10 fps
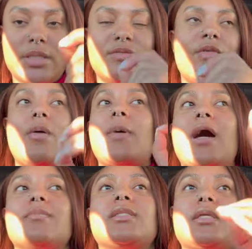Because if I buy
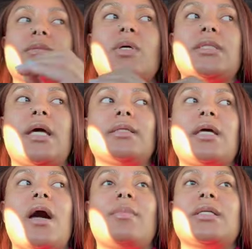them six months at a
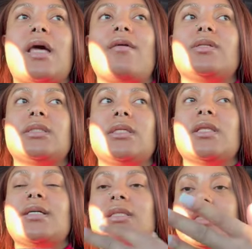time, that's obviously
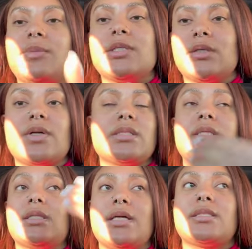less expensive because
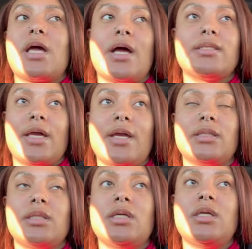it's less
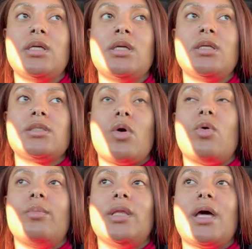contacts. So it
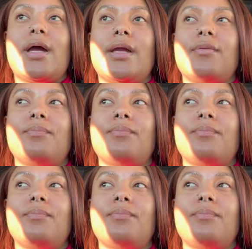would be like